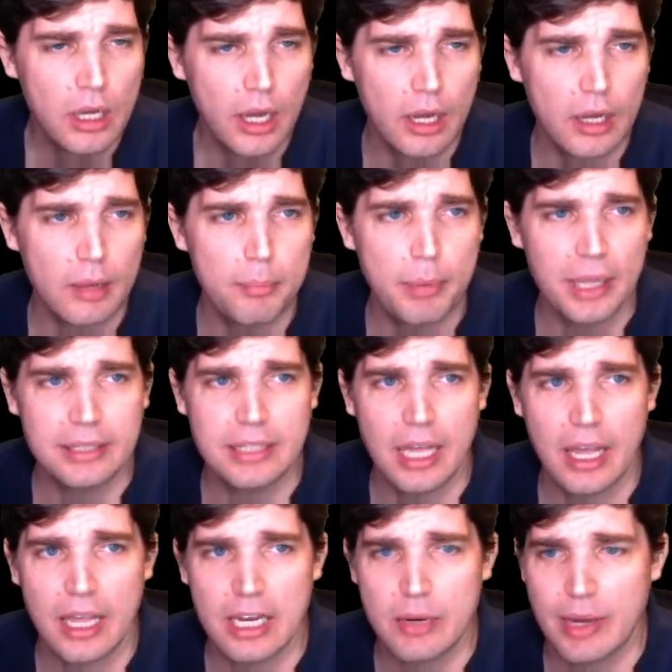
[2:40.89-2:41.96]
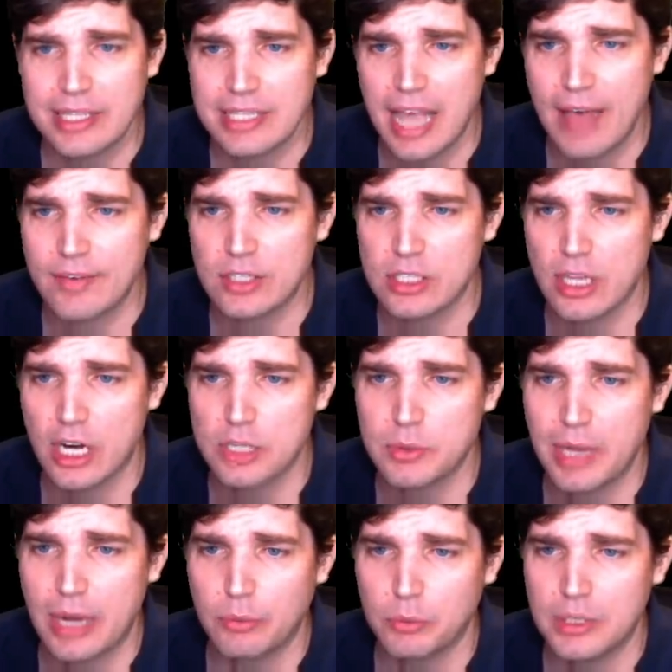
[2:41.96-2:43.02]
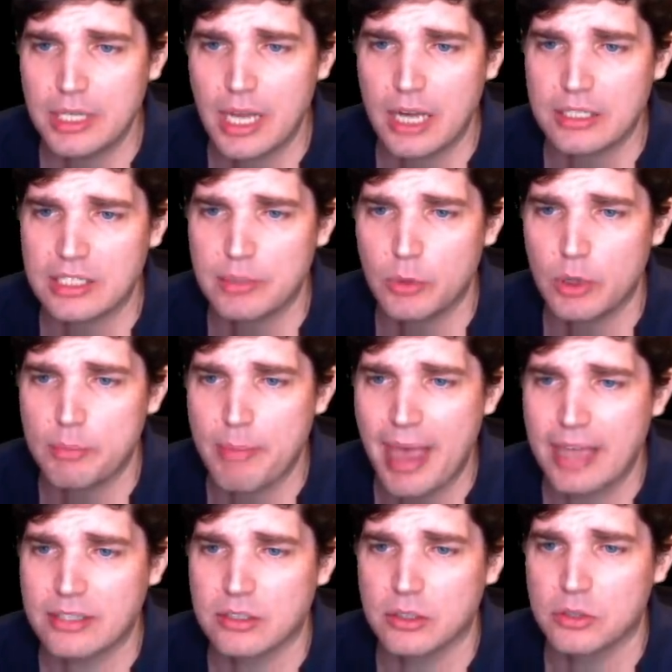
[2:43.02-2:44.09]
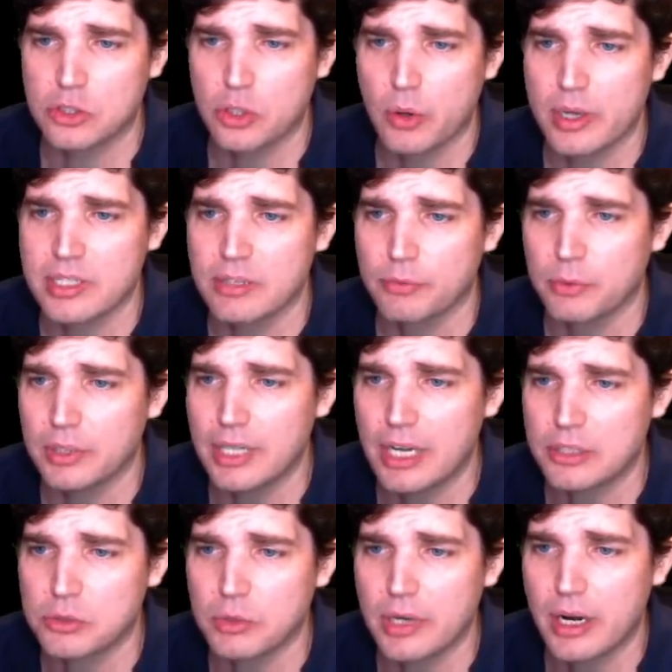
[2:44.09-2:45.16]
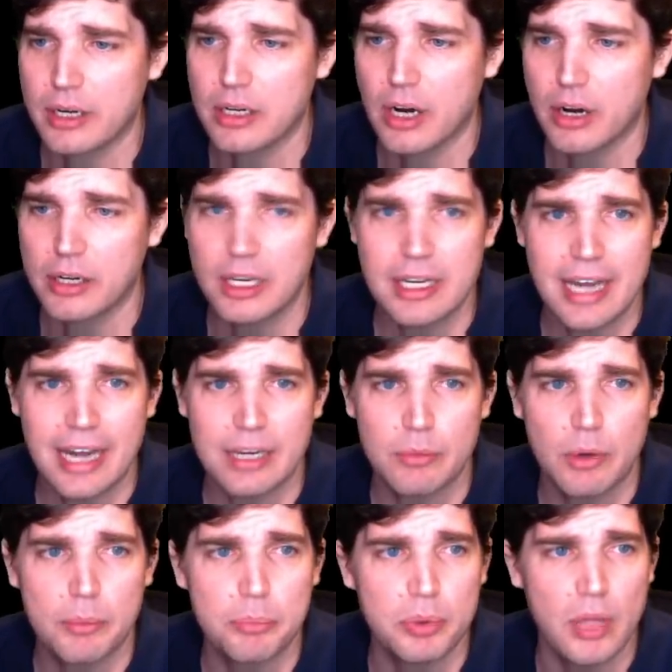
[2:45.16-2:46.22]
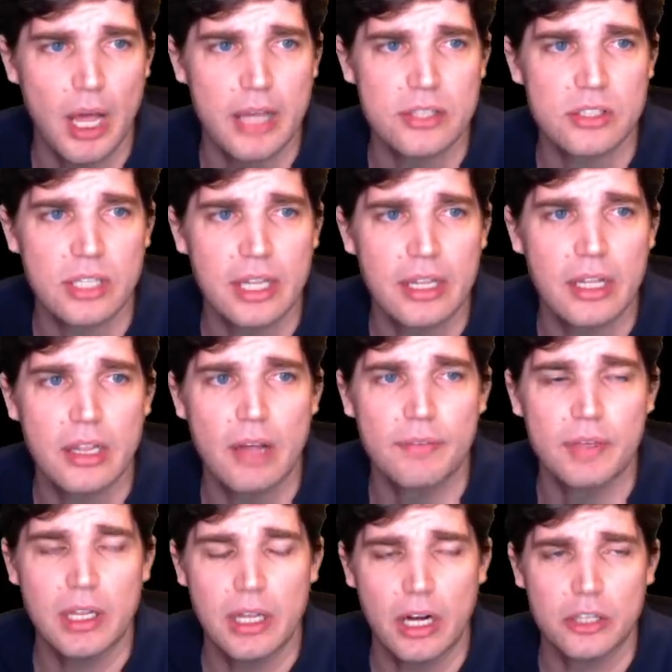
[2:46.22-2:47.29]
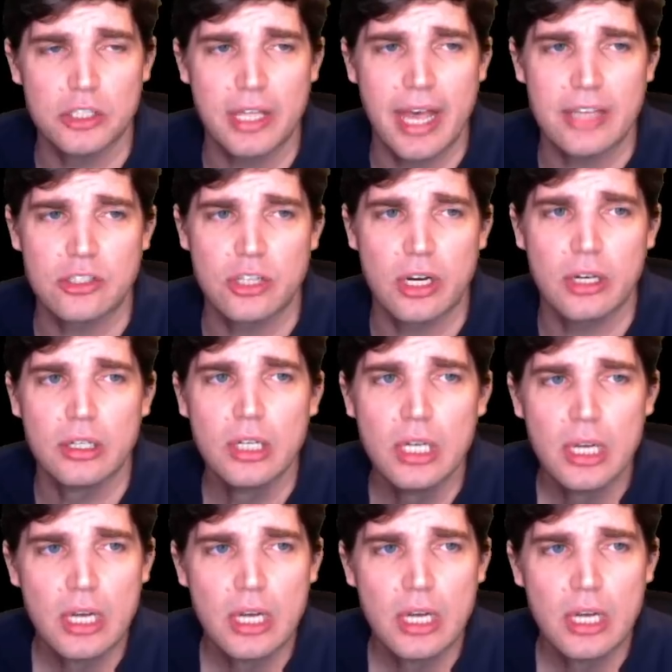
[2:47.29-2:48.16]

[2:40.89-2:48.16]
Uh, but uh, anyways, Lavish Large, we got Redux, Team Week Master, Choice of Redux, Gridiron Guardian, 91 Plus, and a Lovely Large last year.